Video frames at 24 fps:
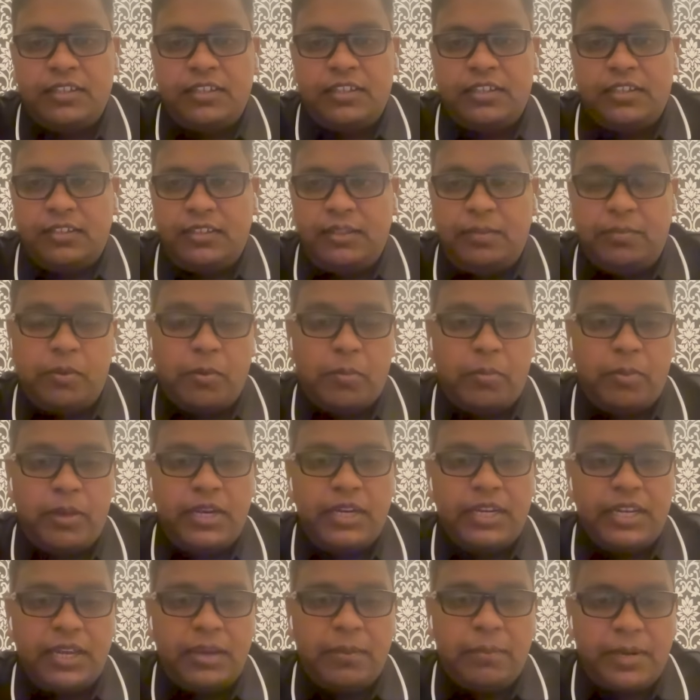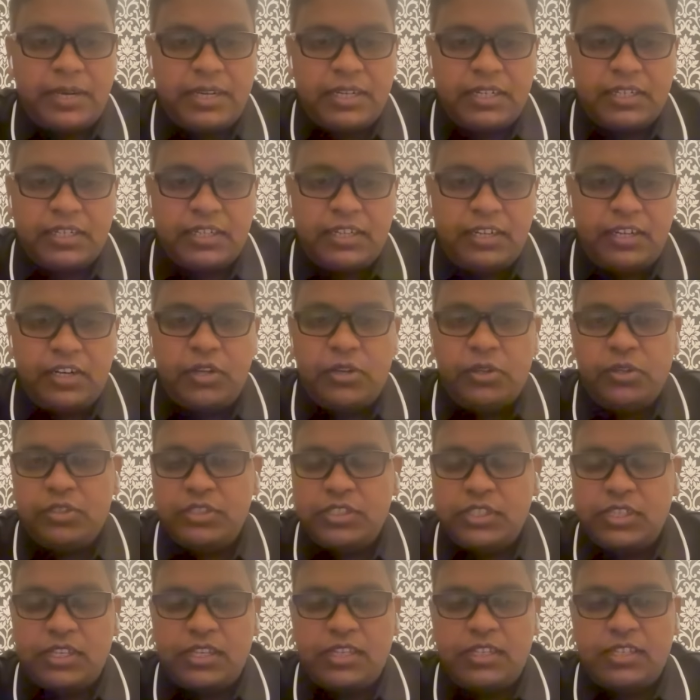the mobile game and introduce
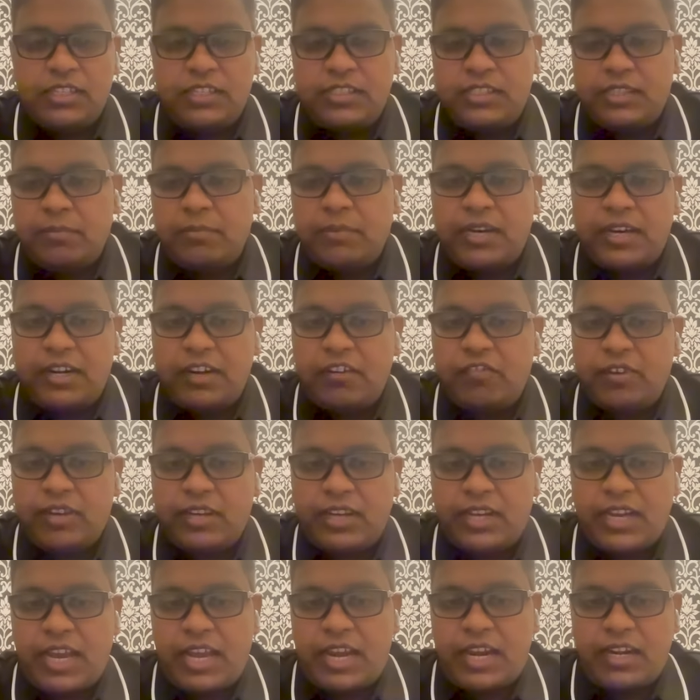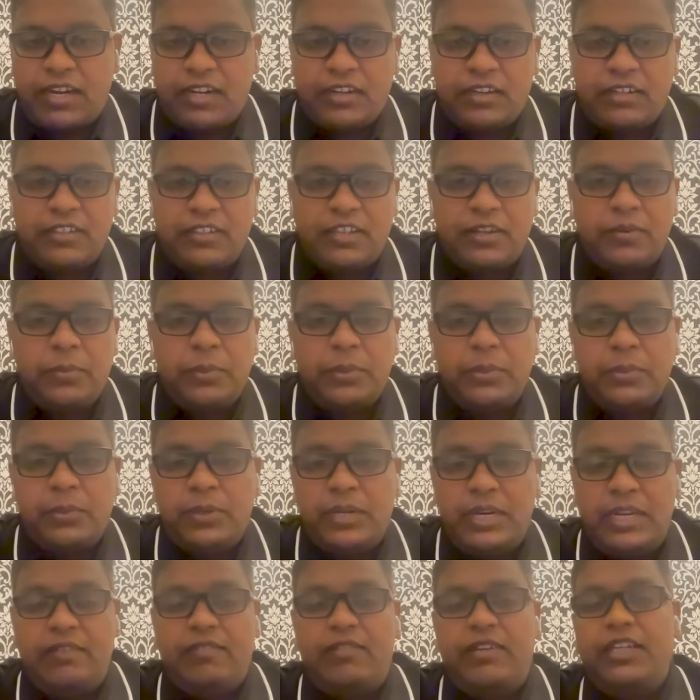some kind of a character that we could
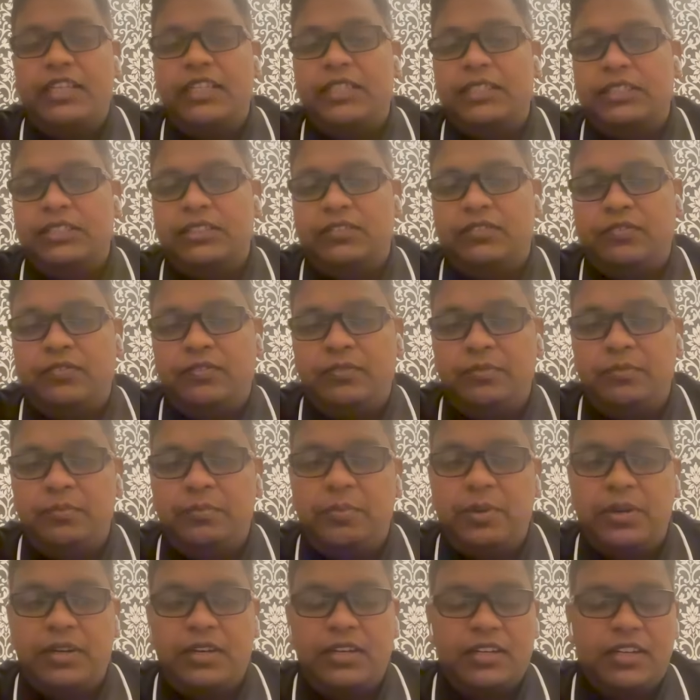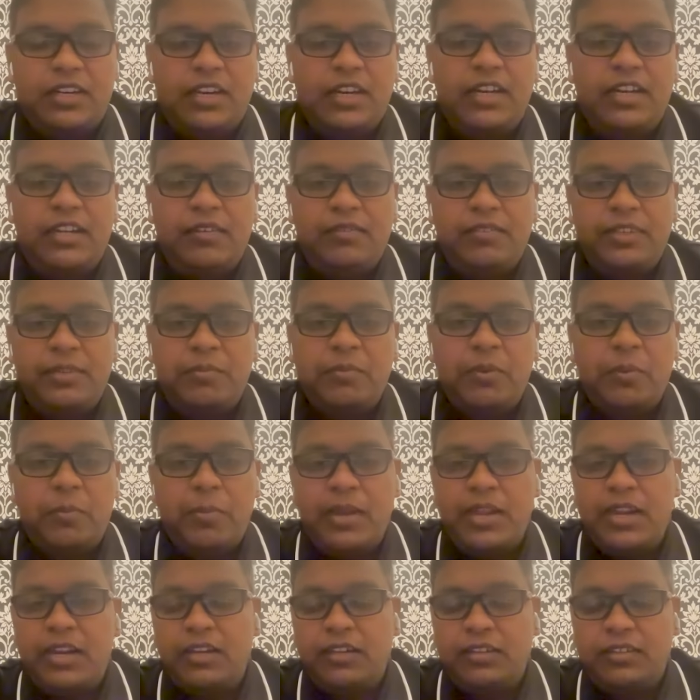leverage, particularly with
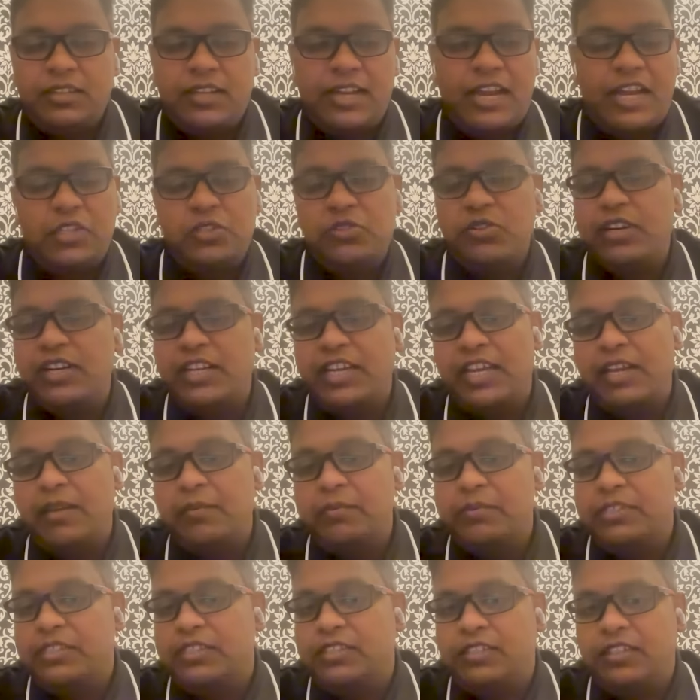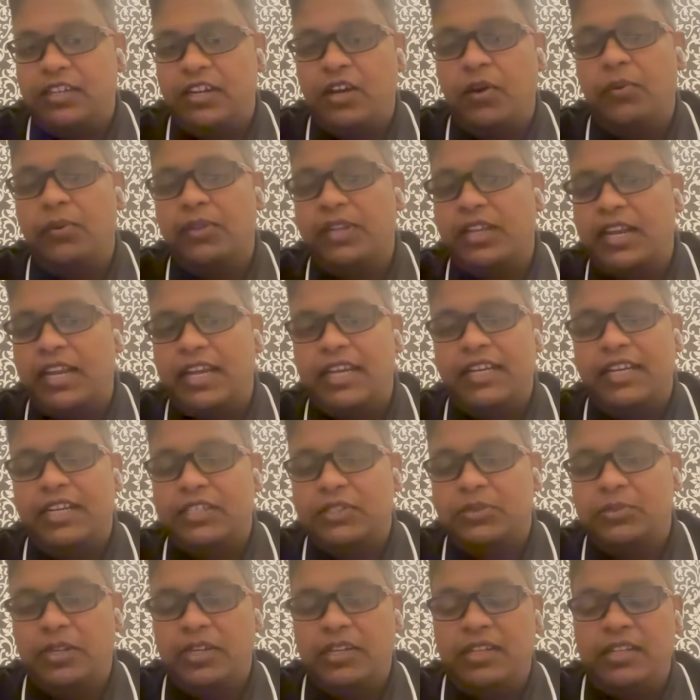mobile casual games down the line
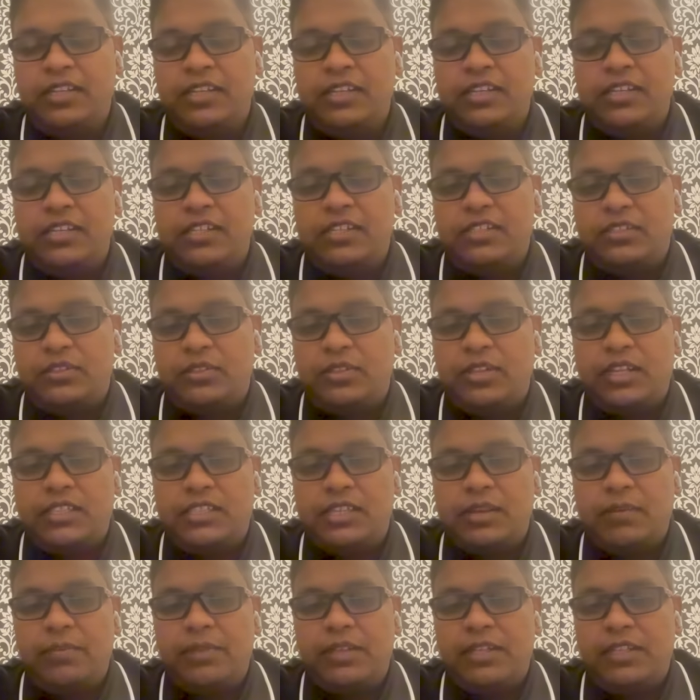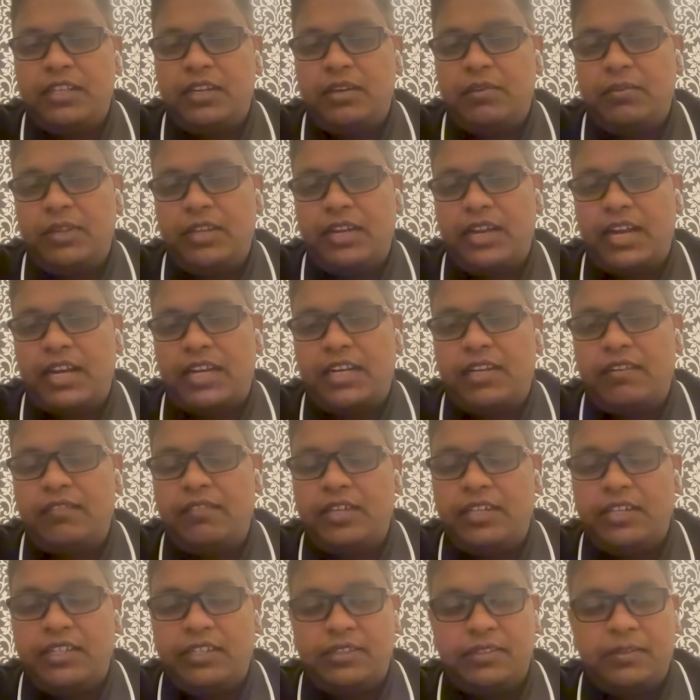as well. So that's something that we are
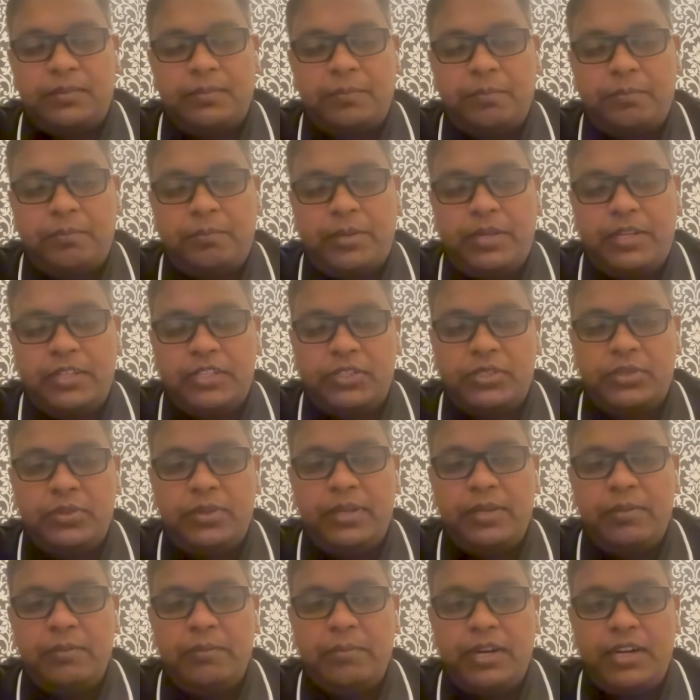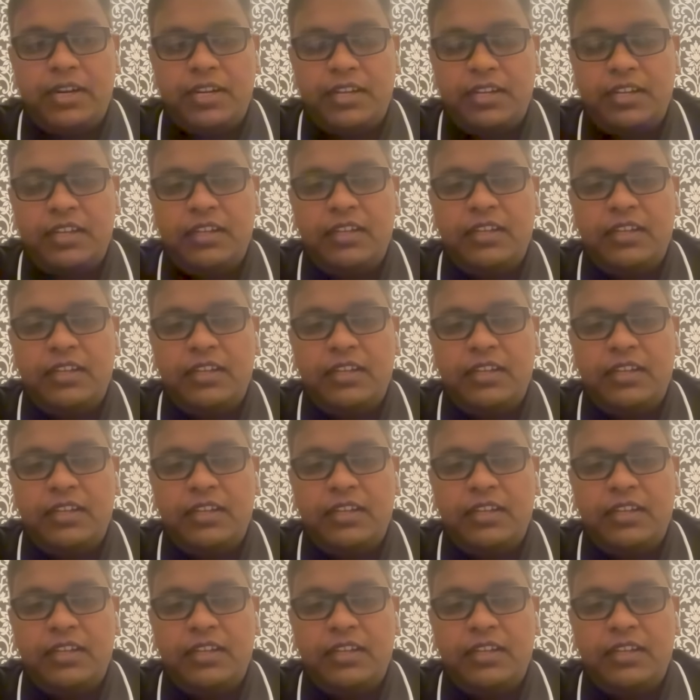actively pursuing. But